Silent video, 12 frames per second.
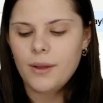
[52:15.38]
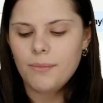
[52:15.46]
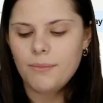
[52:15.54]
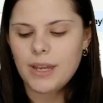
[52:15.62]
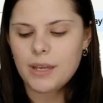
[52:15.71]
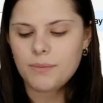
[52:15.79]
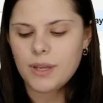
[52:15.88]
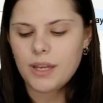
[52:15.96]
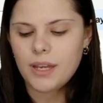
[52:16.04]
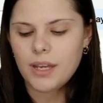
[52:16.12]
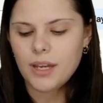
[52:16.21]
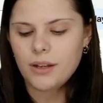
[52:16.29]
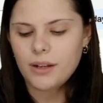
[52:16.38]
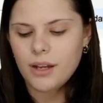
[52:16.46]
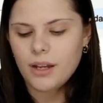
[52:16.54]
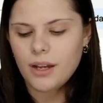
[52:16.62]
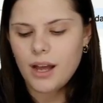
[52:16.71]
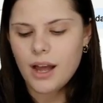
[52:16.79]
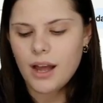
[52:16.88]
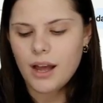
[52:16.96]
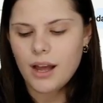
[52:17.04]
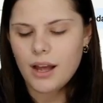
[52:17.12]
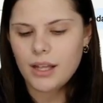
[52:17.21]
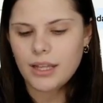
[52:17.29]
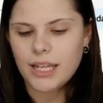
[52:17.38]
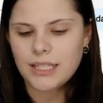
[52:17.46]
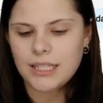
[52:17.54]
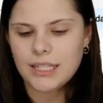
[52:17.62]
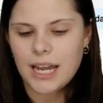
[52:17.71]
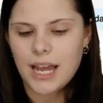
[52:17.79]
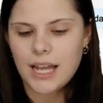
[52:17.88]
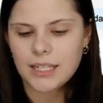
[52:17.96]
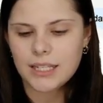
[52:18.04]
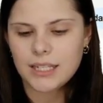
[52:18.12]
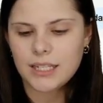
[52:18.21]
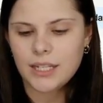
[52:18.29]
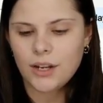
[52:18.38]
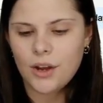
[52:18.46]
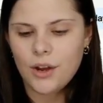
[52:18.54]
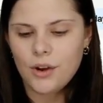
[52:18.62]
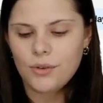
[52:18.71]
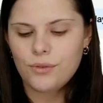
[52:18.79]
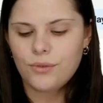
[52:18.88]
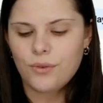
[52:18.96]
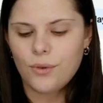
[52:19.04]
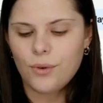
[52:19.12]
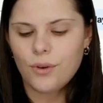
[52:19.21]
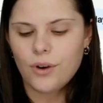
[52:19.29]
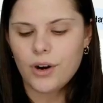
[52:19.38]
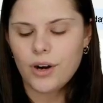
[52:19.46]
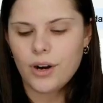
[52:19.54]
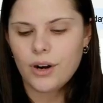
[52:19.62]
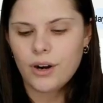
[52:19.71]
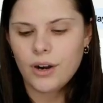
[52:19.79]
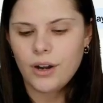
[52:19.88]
maybe let's test for